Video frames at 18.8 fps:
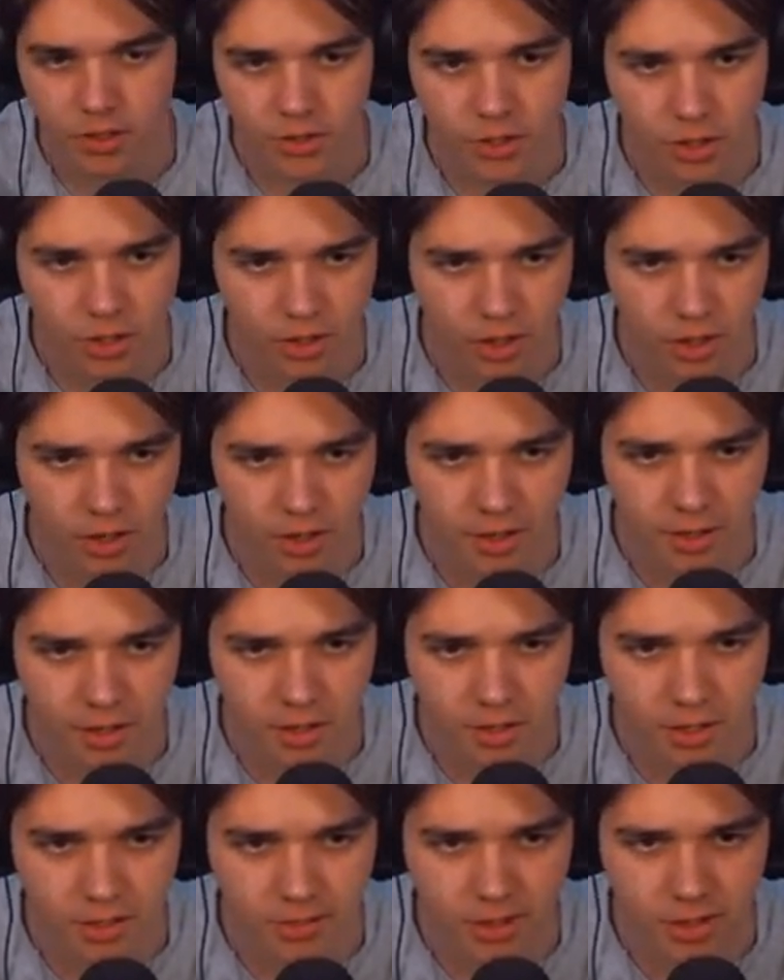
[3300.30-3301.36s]
Turn on
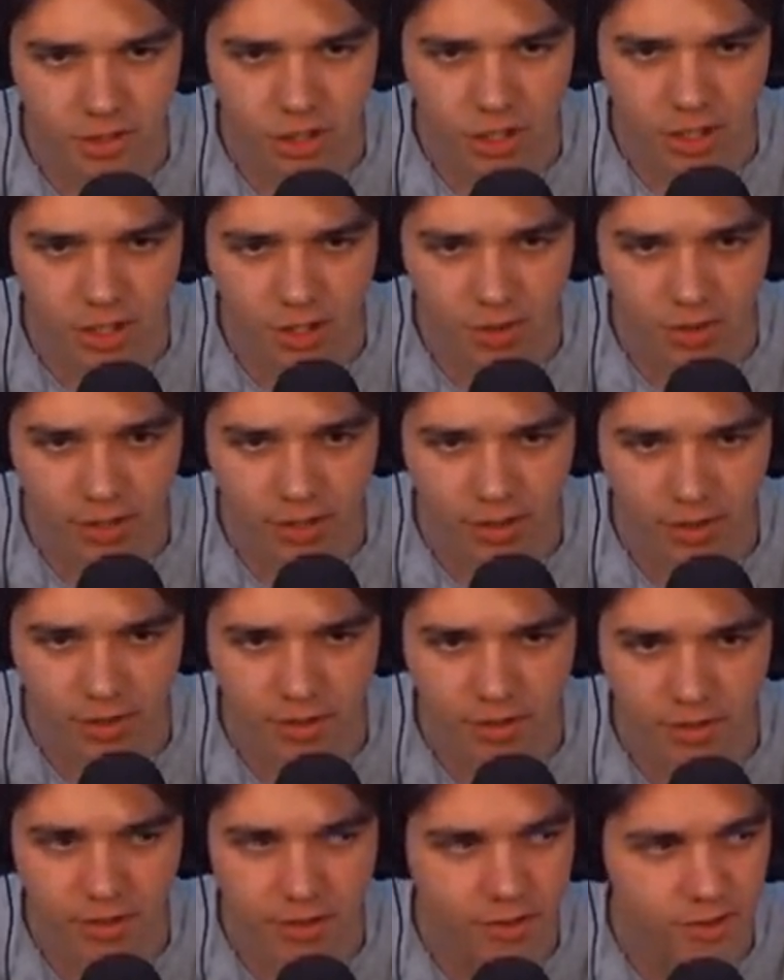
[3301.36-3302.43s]
all of the
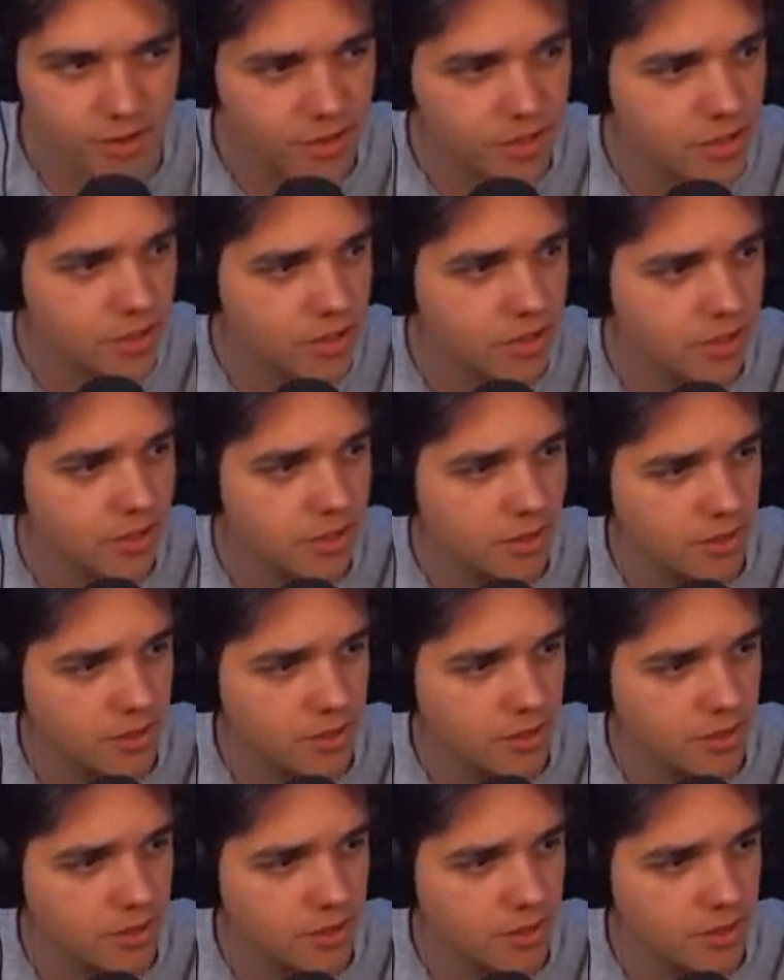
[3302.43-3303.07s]
generators.